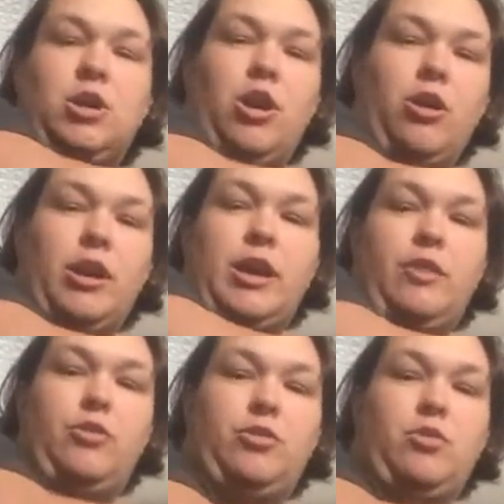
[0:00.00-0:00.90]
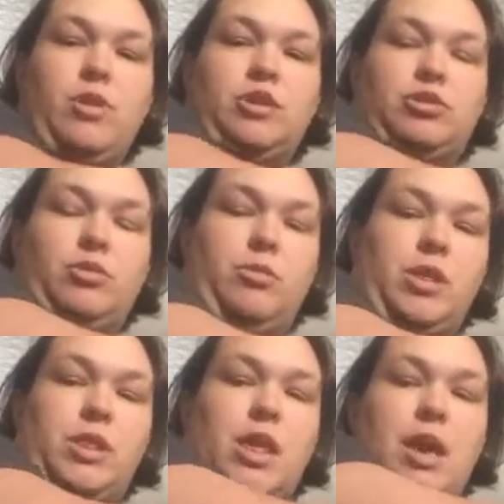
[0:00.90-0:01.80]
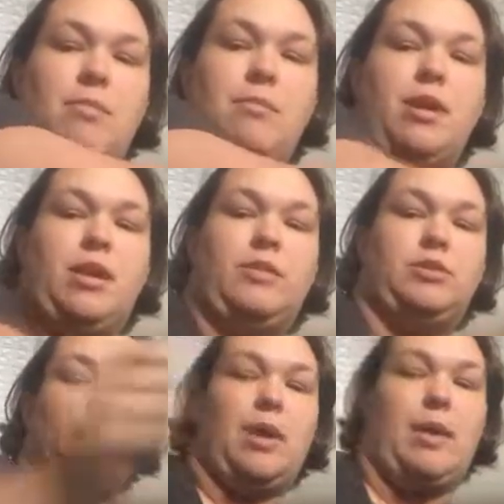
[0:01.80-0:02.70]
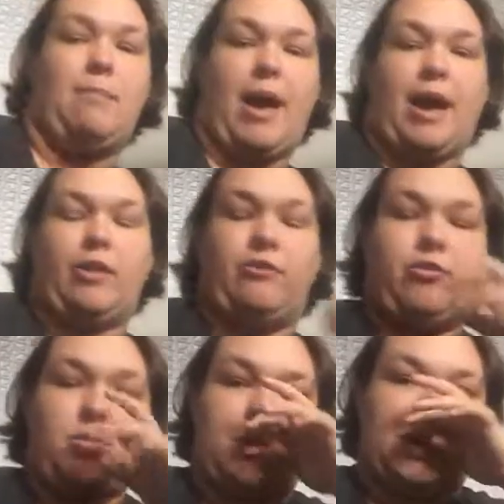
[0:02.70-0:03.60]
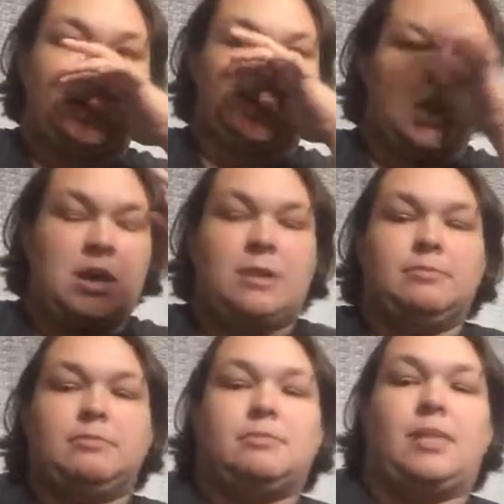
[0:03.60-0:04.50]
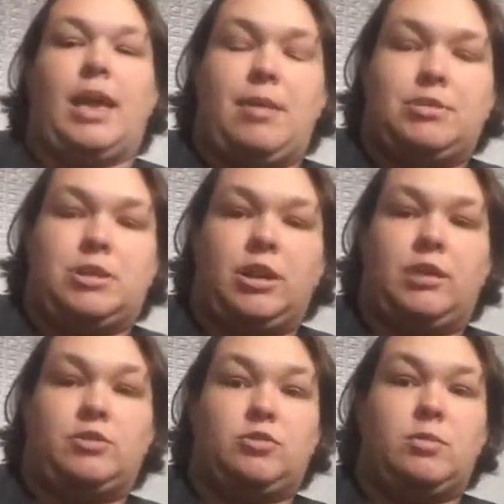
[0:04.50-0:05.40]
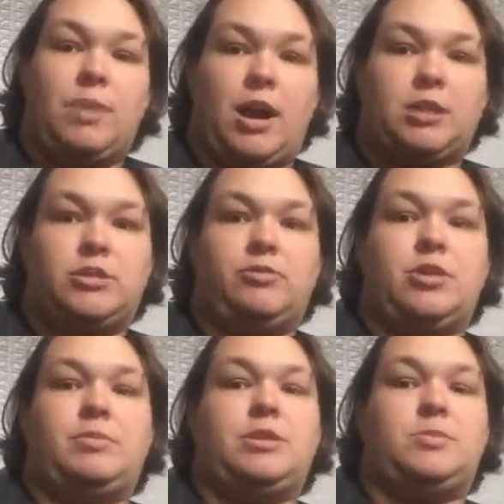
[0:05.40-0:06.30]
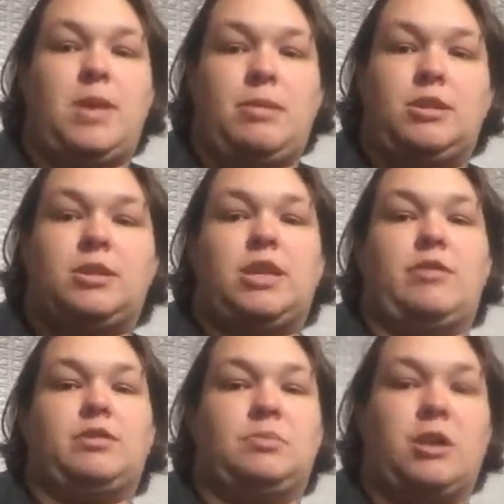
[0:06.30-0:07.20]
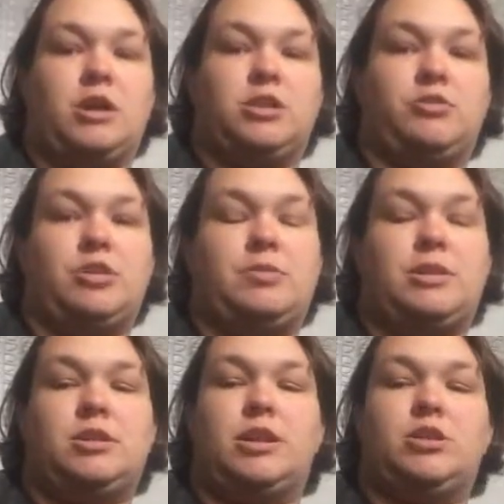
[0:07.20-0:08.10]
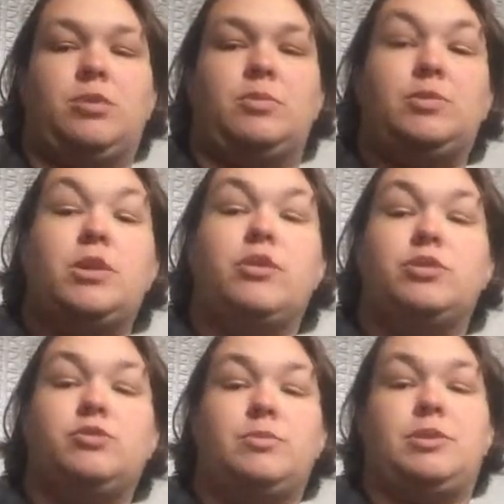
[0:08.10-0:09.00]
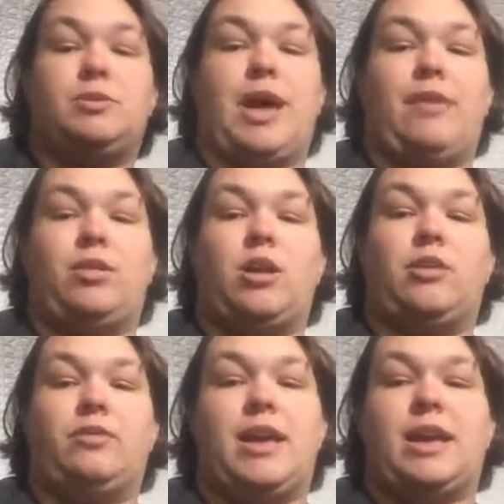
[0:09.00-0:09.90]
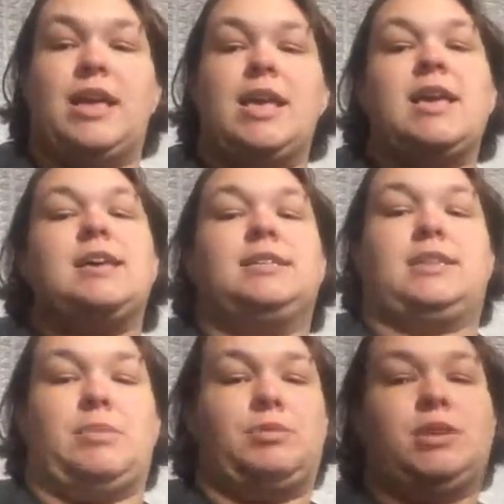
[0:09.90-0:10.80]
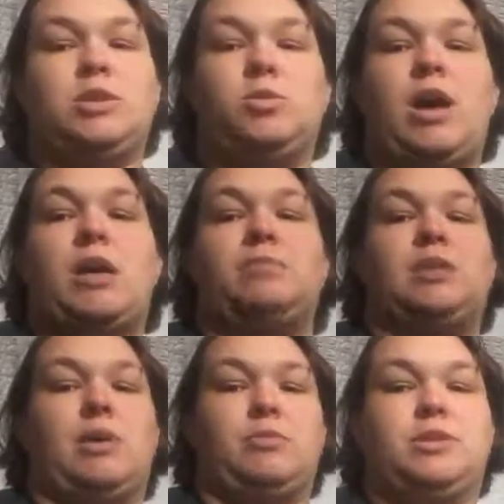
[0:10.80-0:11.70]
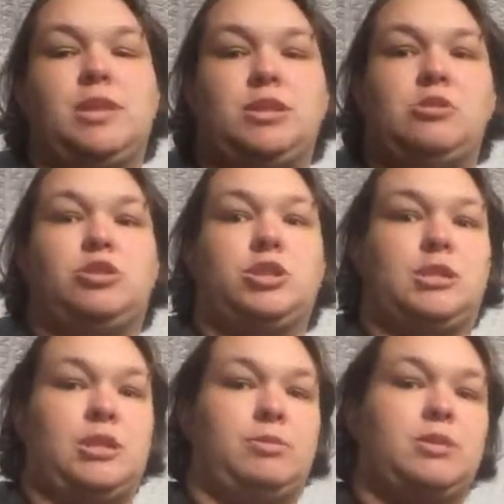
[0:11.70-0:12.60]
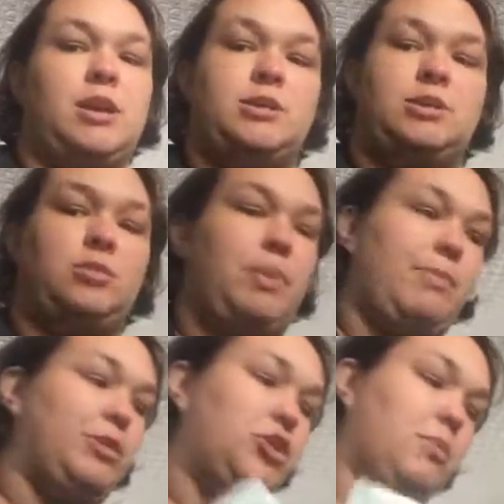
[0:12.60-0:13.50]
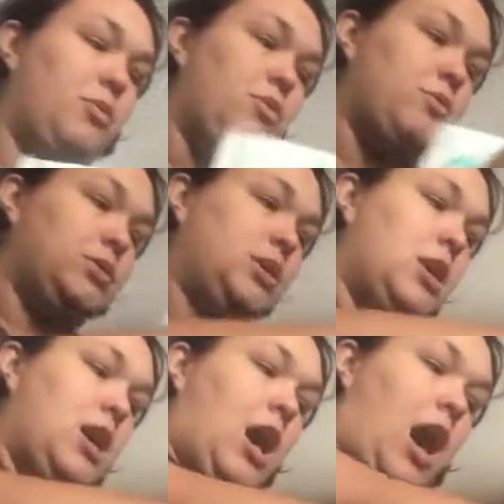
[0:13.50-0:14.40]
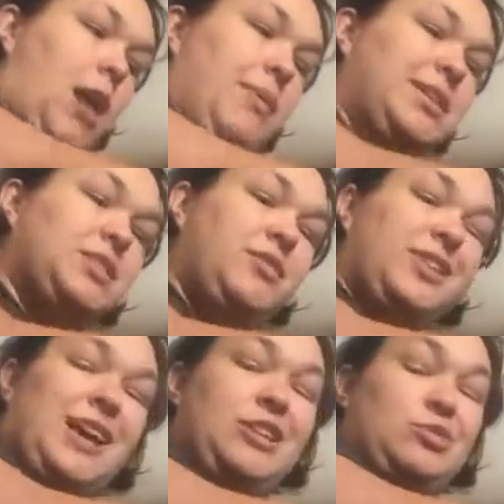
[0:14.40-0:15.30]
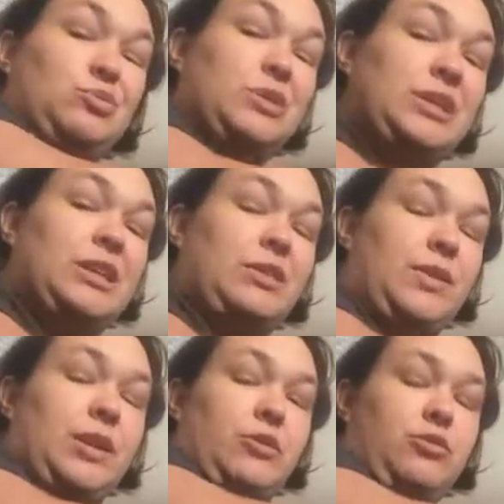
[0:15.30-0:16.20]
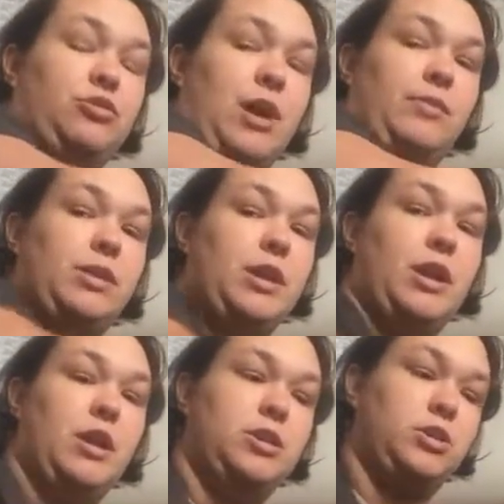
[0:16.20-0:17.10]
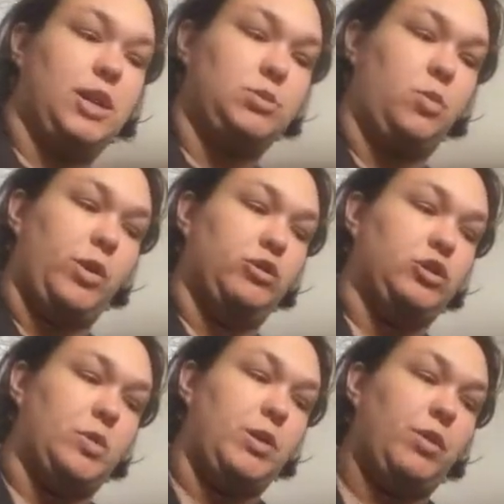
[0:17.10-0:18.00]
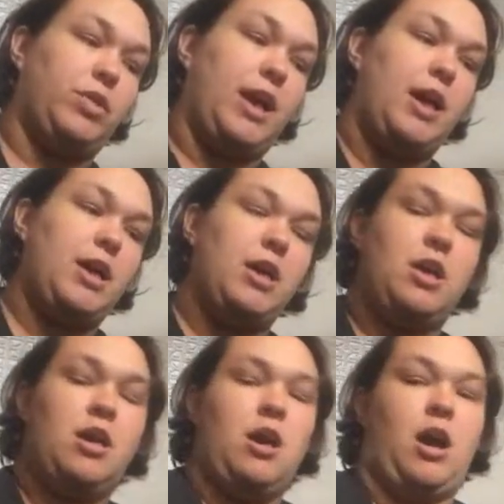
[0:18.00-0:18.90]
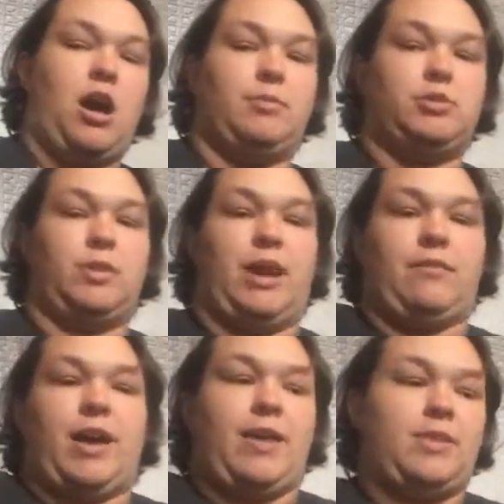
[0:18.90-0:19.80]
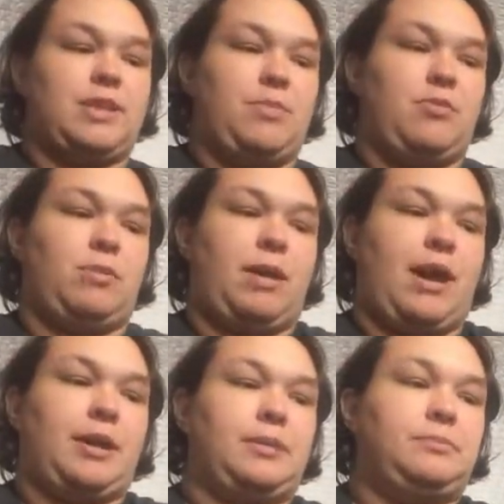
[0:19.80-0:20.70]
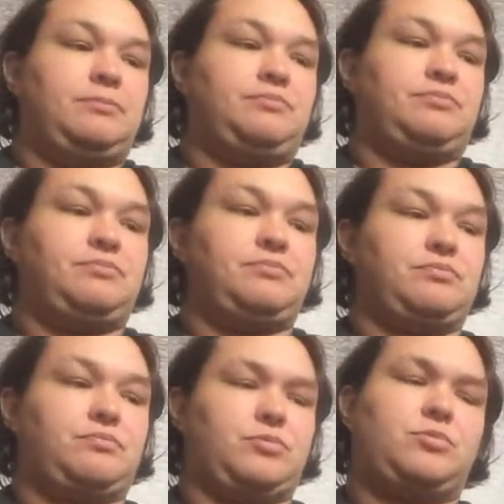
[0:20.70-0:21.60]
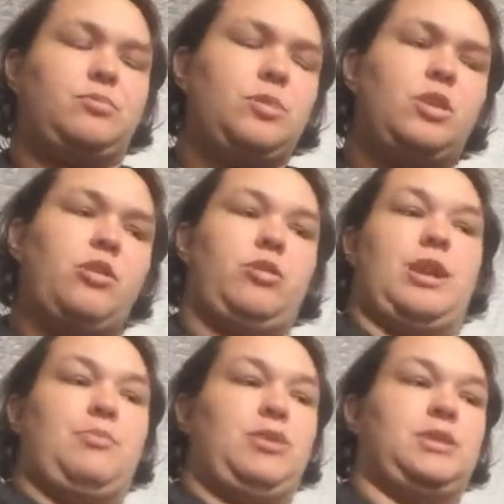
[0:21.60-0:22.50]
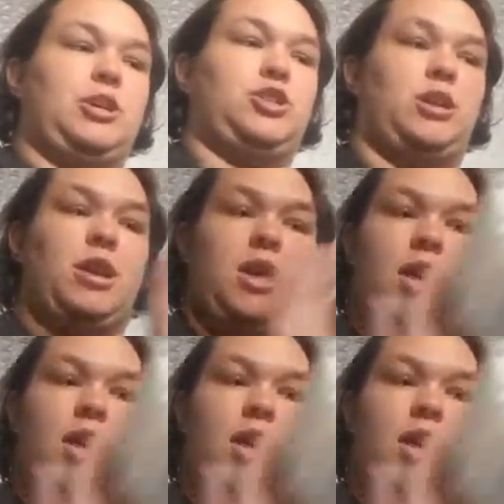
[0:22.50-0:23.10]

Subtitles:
Target, if you do a registry with them, gives you a bag of freebies. Amazon gives you a box of freebies. Babylist gave us a box of freebies. And so between all those freebies, we have a lot of like sample size wipes, sample size lotion, sample size baby shampoos, and stuff like that is really convenient for traveling. So that's what we're doing with that. So we have that in the diapering bag, in the diapering section.